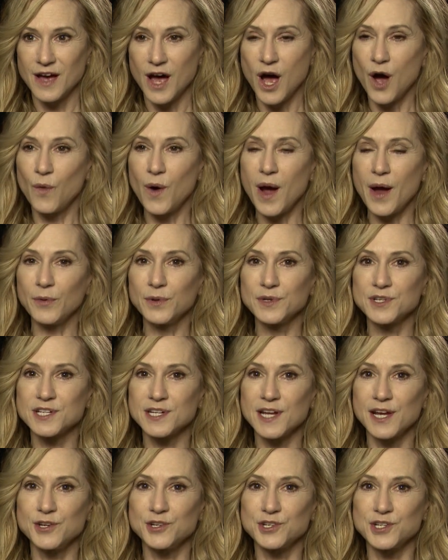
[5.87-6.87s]
Oh, I would
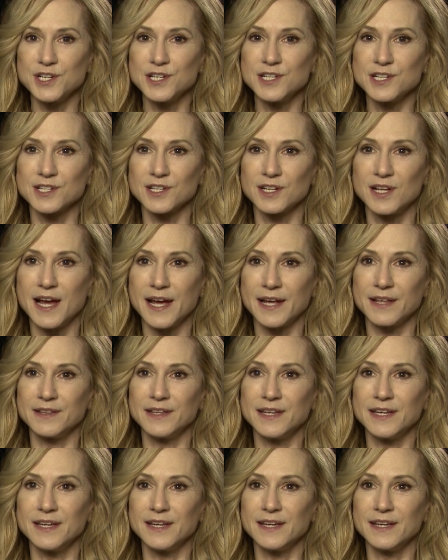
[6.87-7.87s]
say she's like
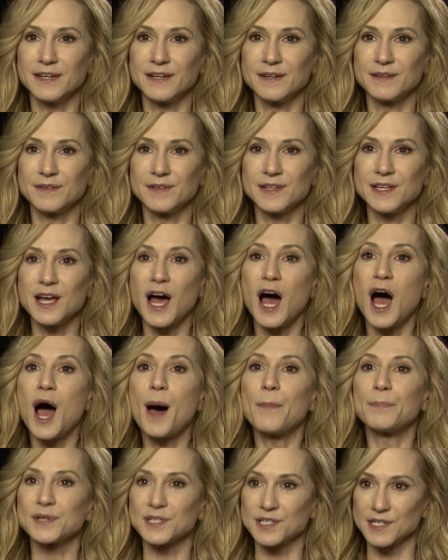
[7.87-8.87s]
the the
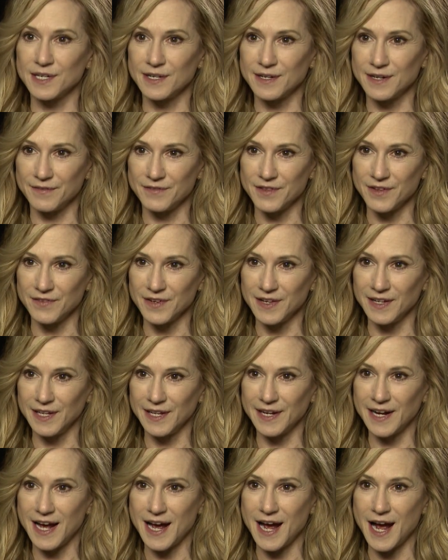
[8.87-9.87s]
opposite of the
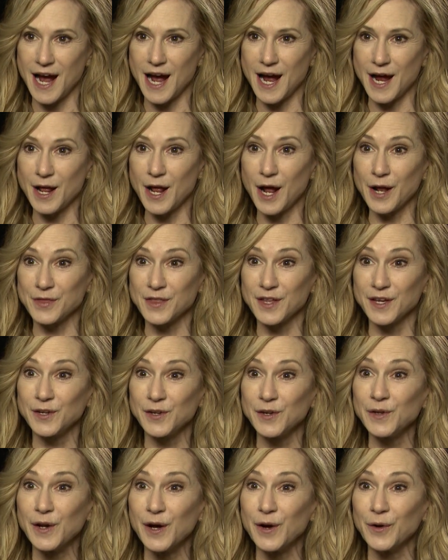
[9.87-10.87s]
villain. I, I
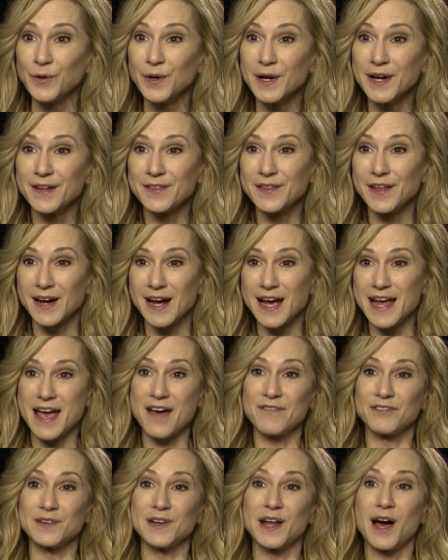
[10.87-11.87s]
think you know that I
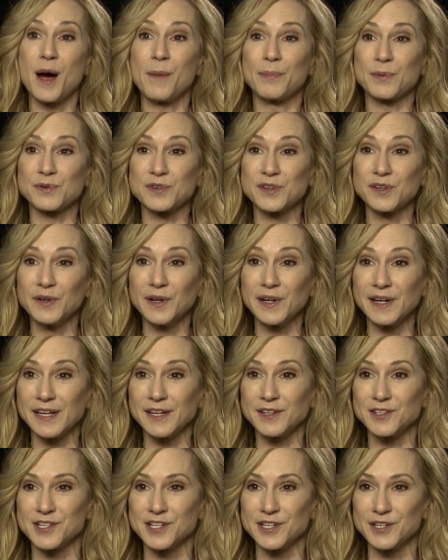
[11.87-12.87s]
have an
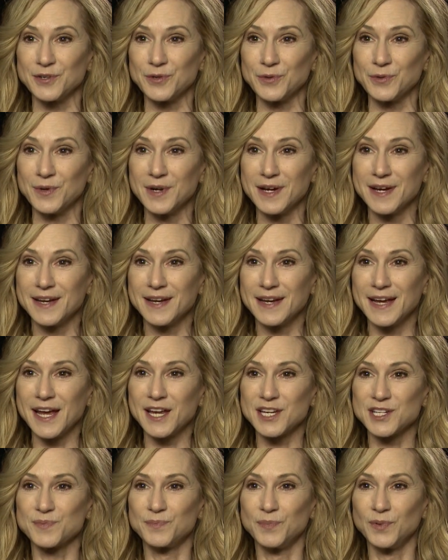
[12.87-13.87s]
opportunity to
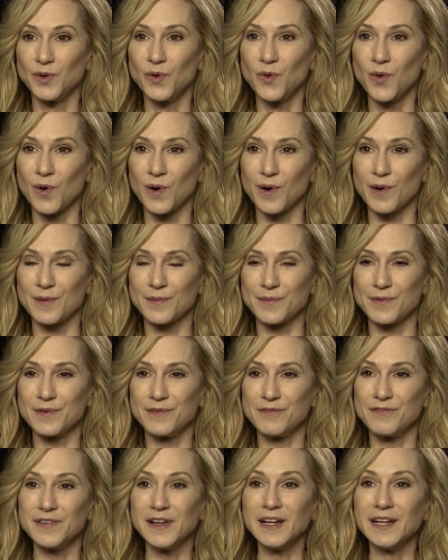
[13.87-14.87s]
explore
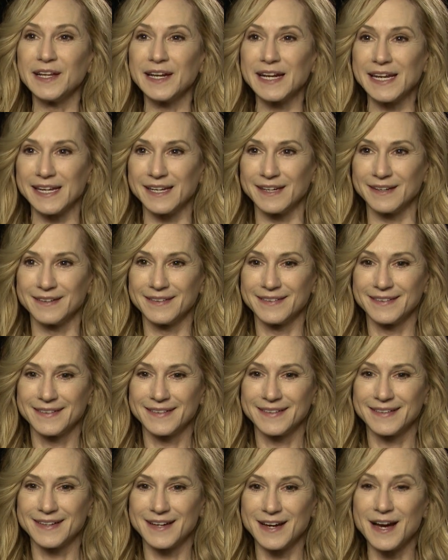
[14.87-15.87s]
villainy mm
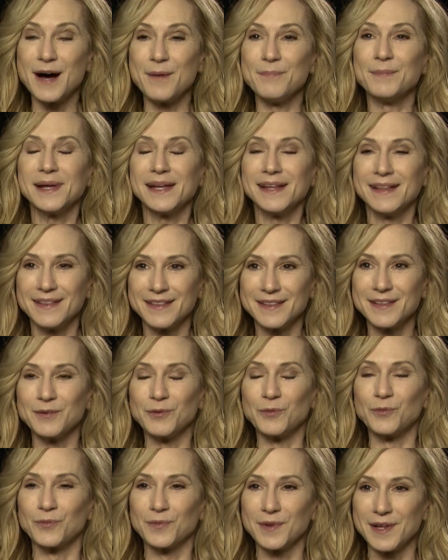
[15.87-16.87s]
-hmm. um, in
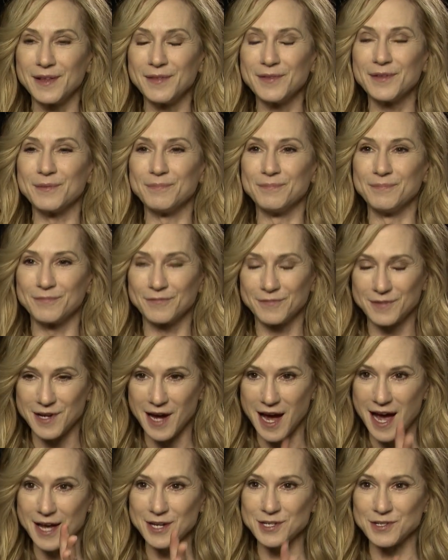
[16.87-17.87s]
the in the
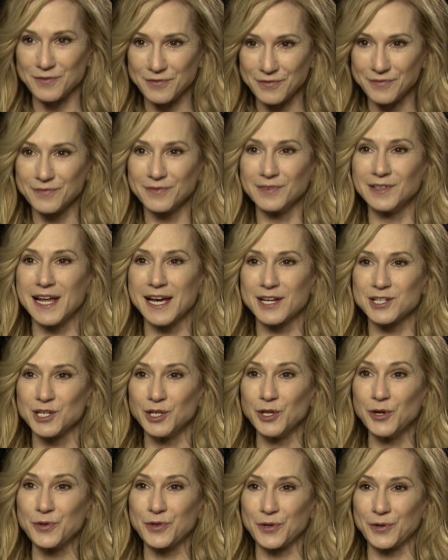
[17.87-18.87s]
guise of Lex
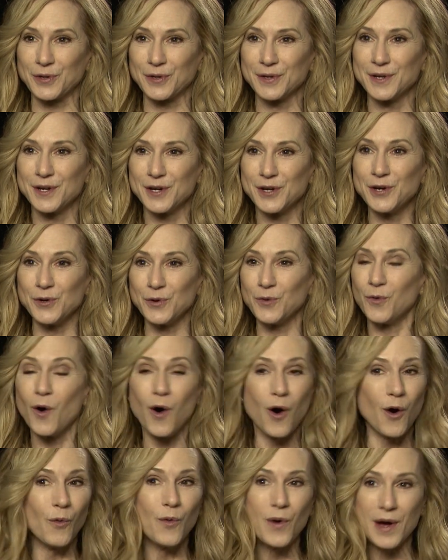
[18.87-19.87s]
Luthor, who
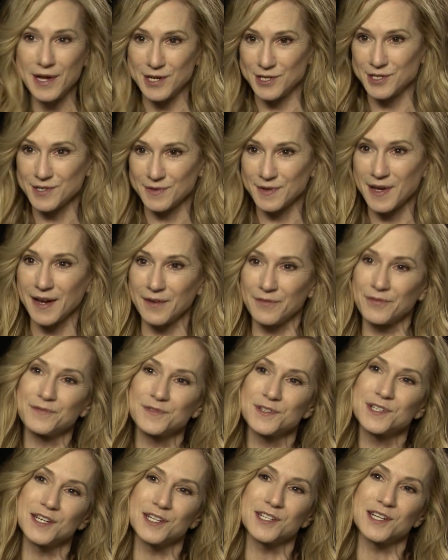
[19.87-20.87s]
always kind of
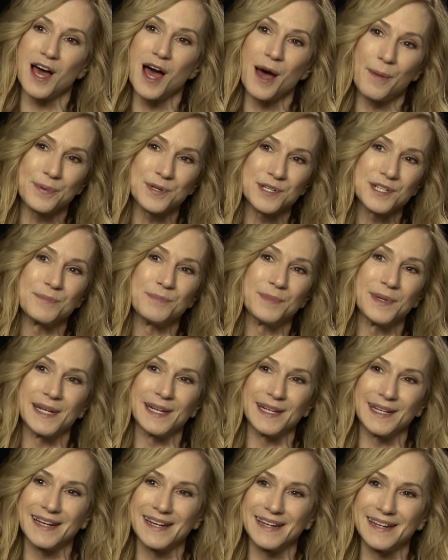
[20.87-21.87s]
sits opposite
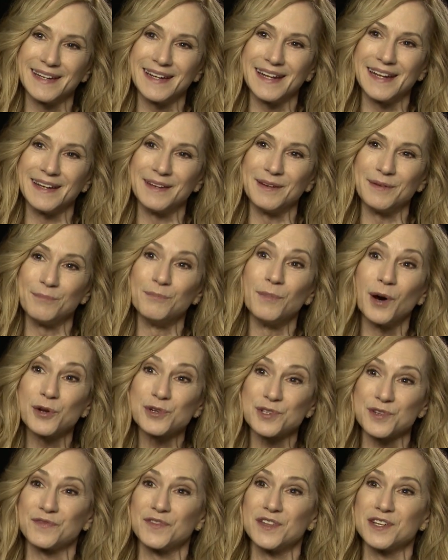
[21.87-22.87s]
me, and in
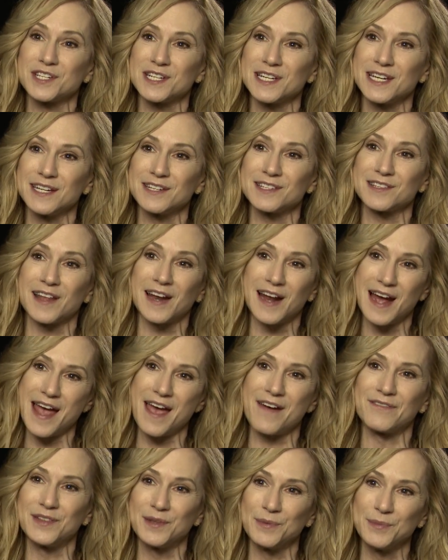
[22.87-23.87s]
most of the scenes that I
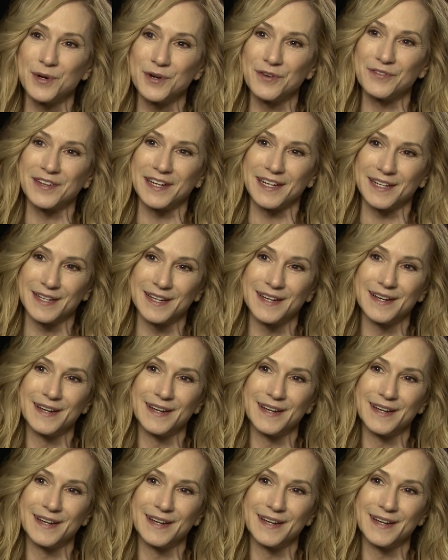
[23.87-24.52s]
have in the movie.